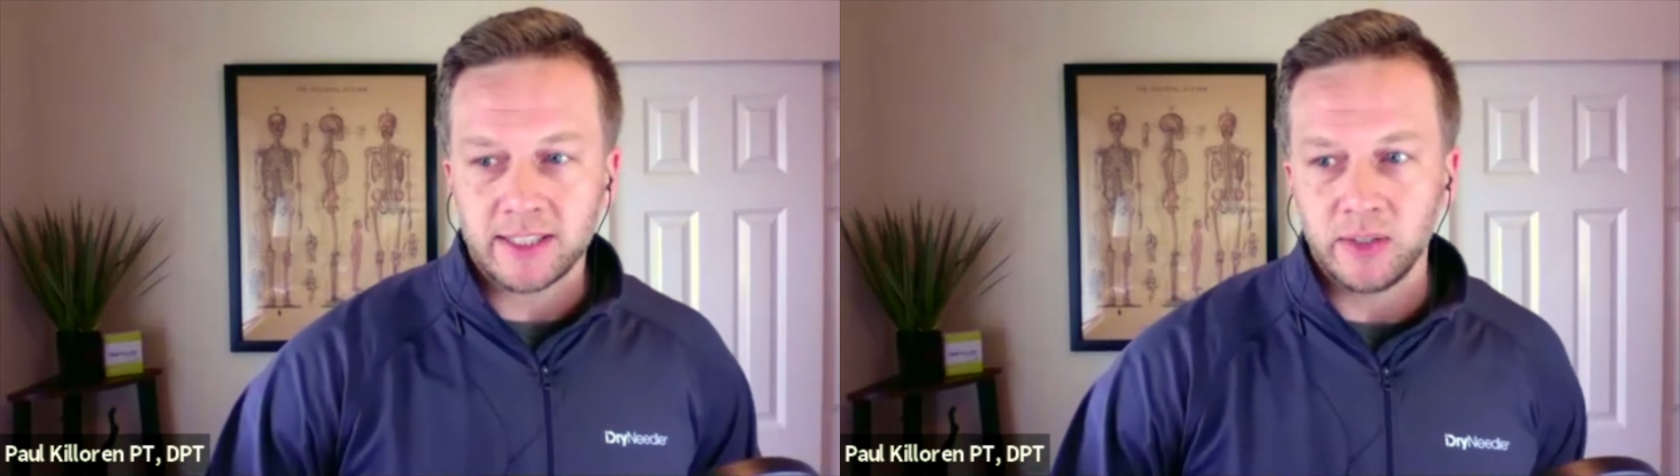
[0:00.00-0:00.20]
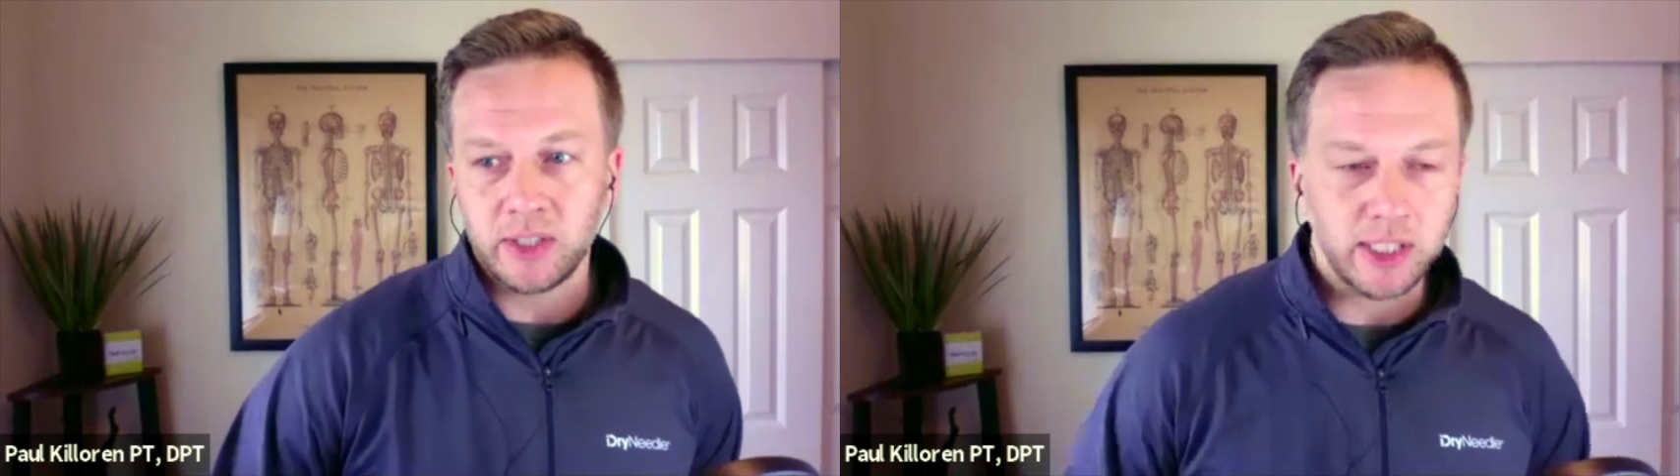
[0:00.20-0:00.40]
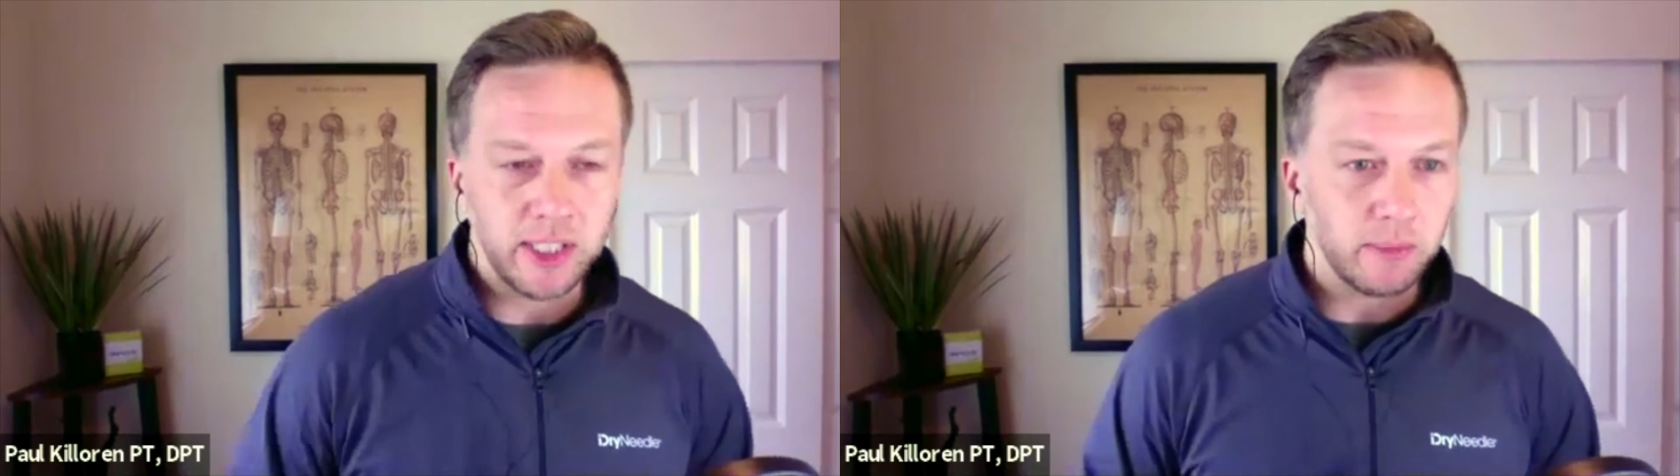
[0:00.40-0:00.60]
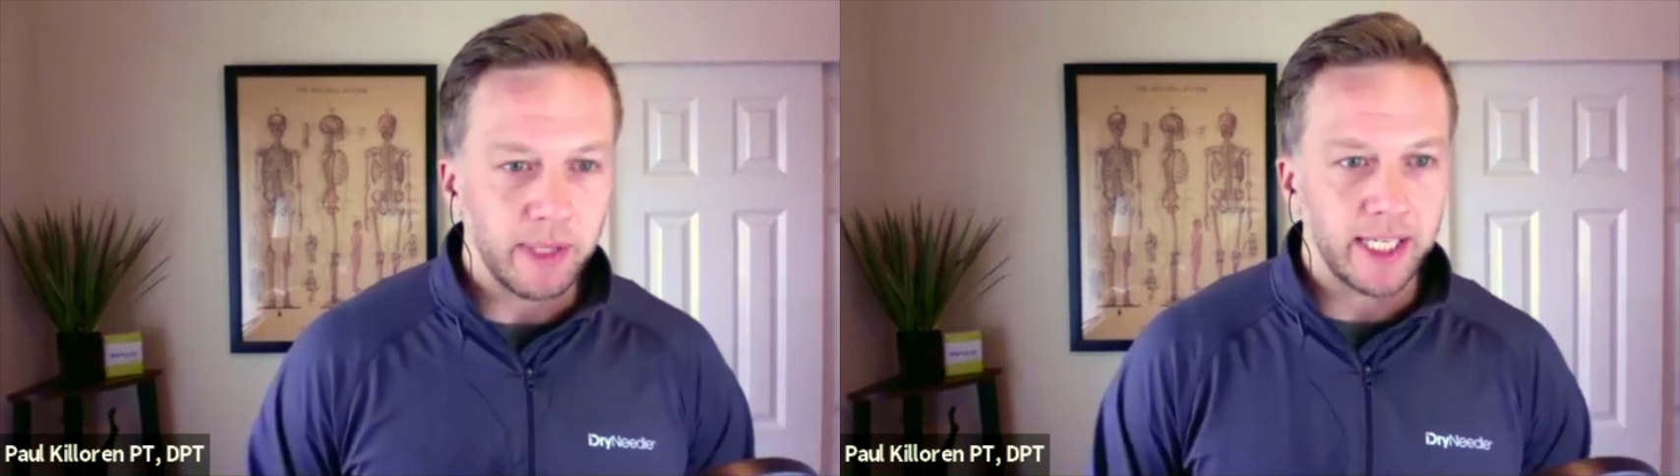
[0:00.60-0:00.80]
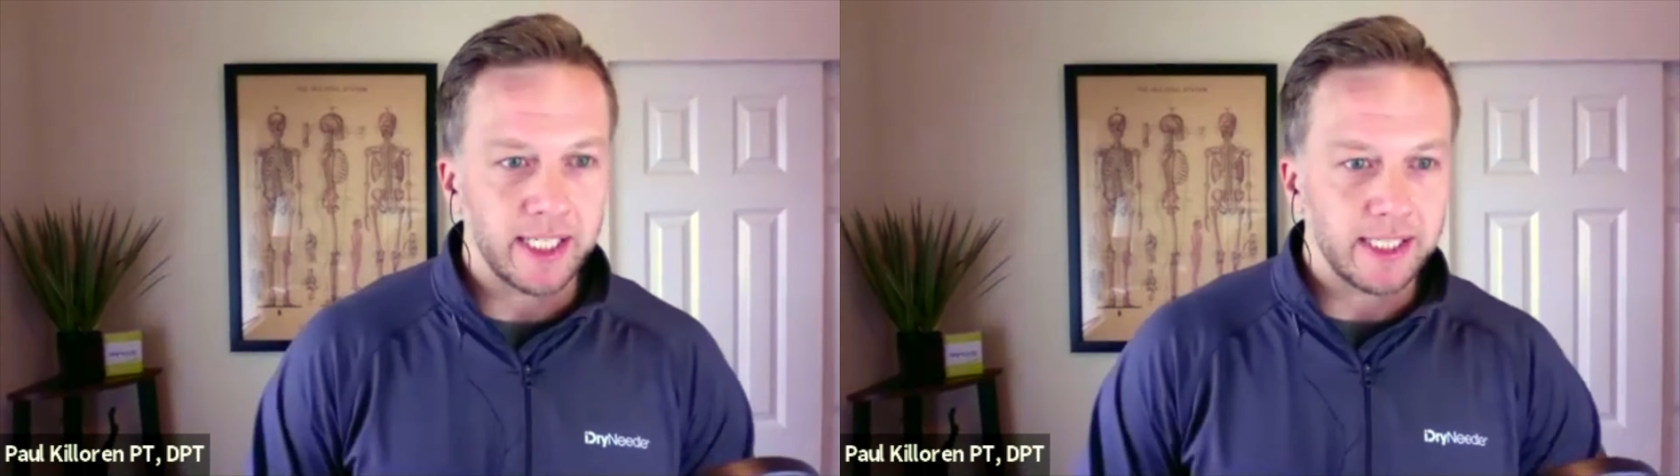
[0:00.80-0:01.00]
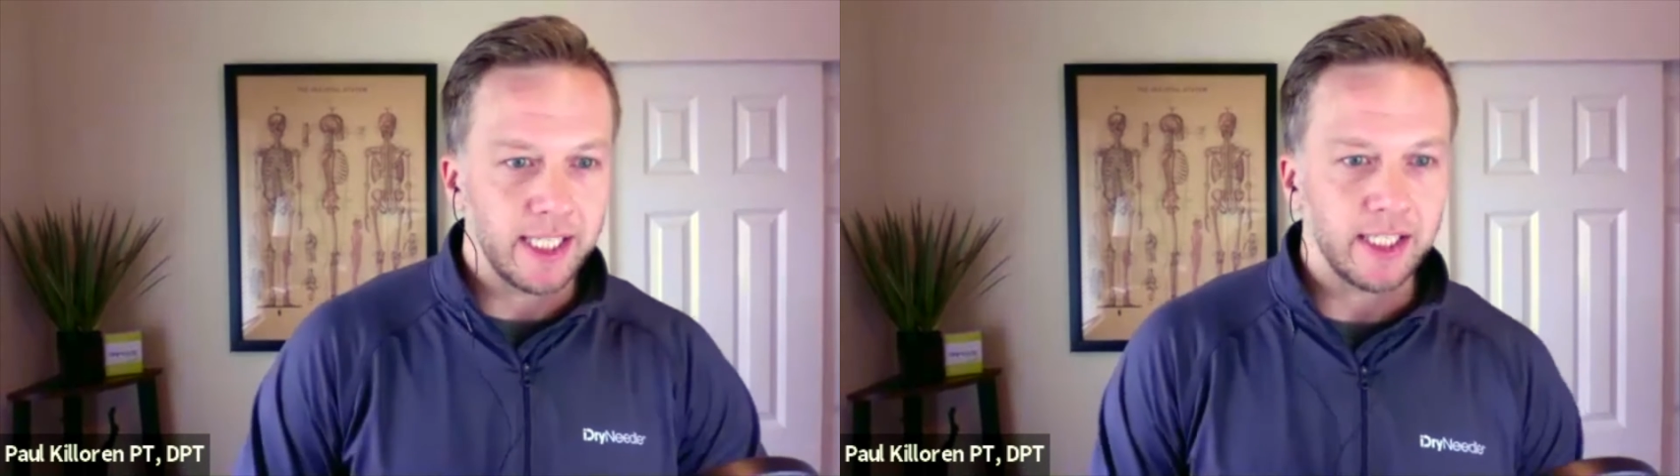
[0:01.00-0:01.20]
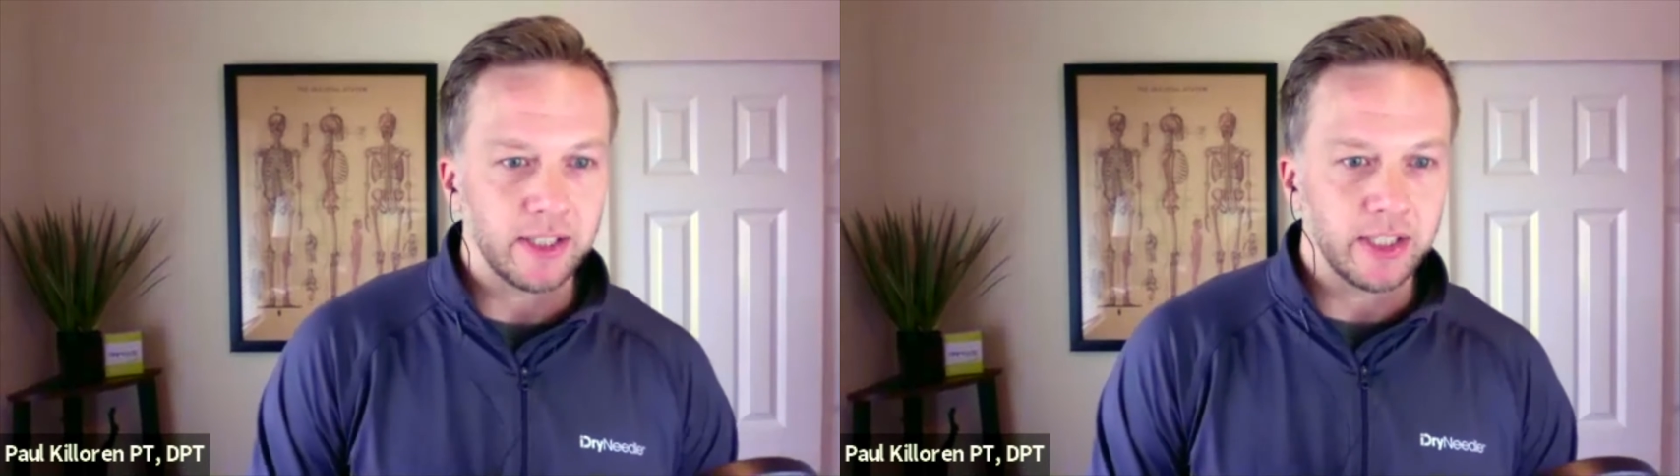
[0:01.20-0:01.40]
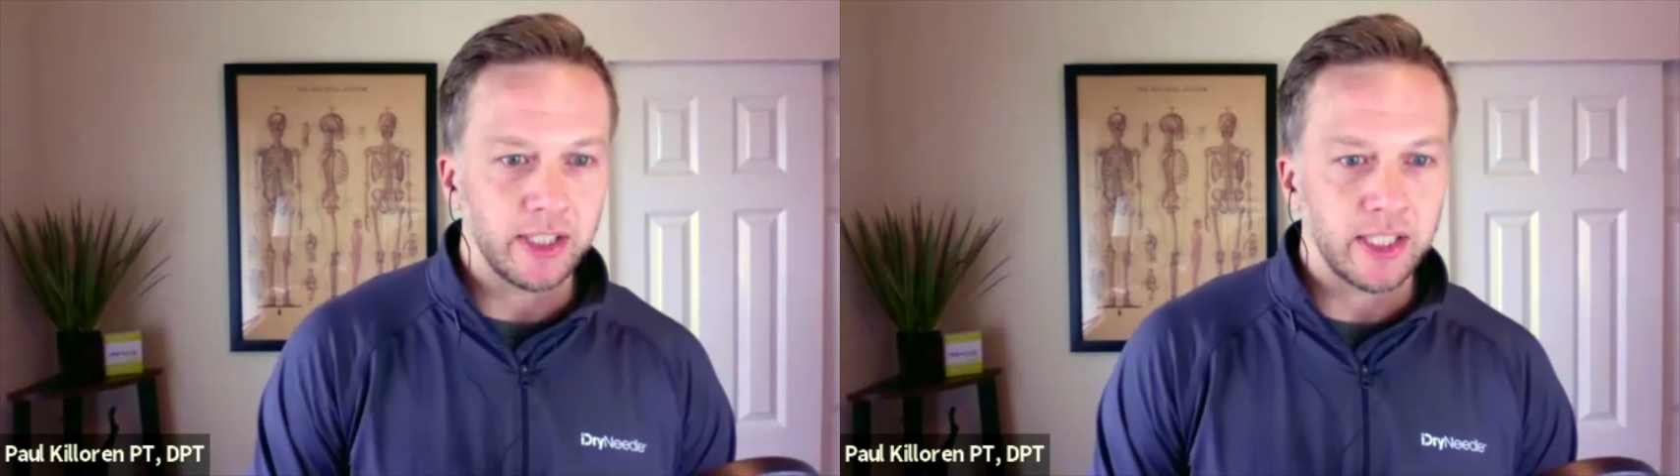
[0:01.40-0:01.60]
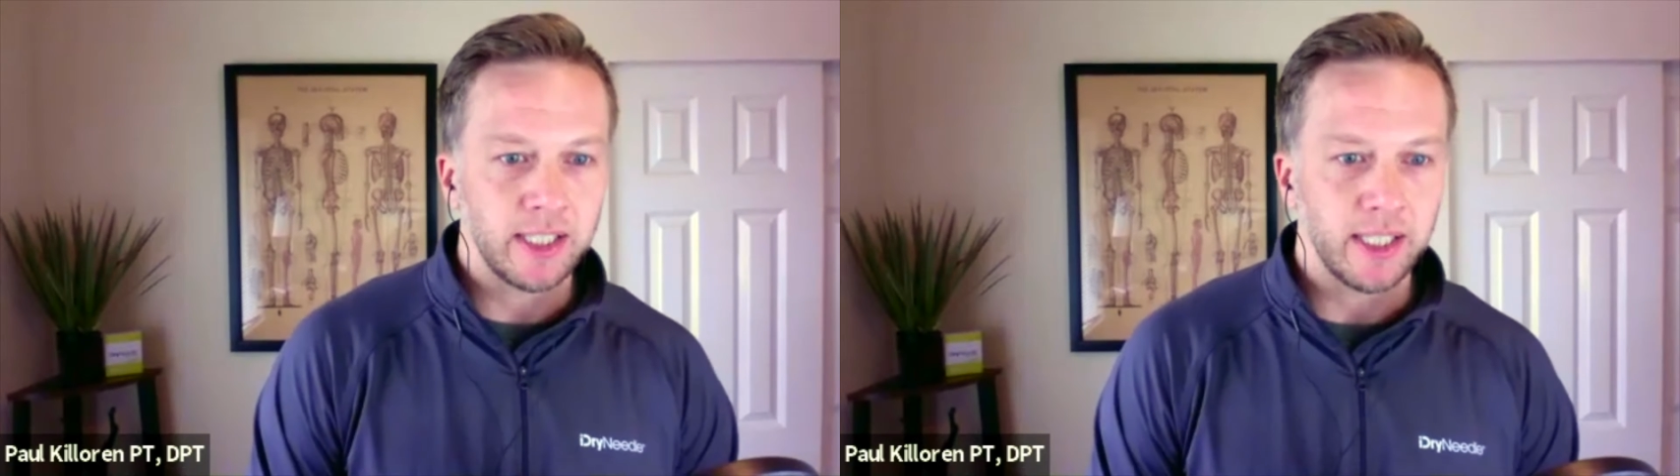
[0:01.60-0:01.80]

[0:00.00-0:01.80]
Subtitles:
so you should go back and take a look.